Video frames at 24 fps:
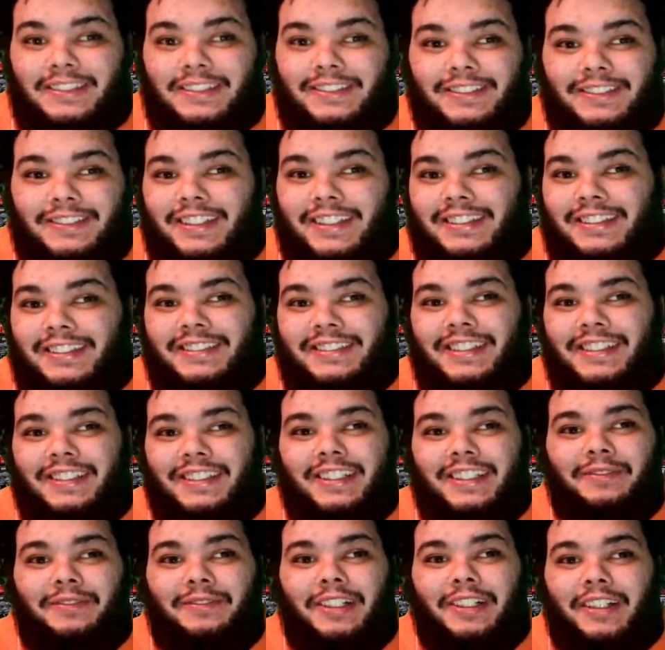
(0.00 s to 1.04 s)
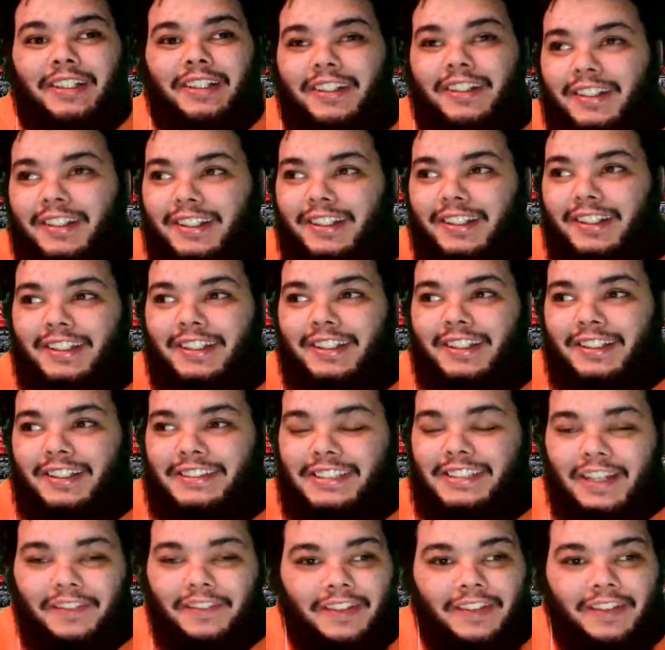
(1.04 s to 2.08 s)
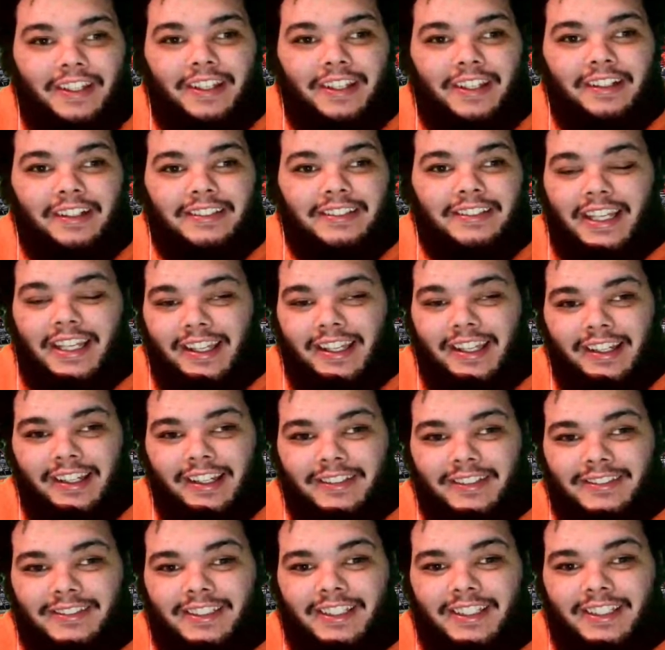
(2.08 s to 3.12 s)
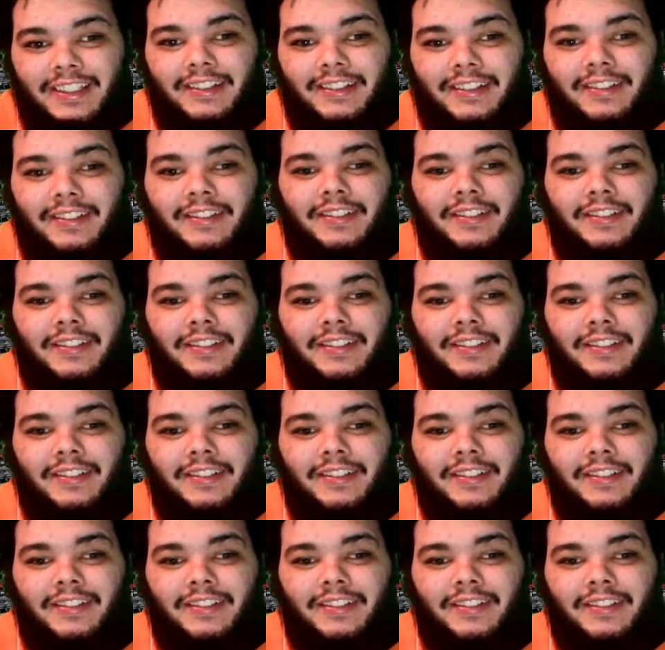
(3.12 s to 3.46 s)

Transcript: on Selection Sunday in what 7 years, 8 years now.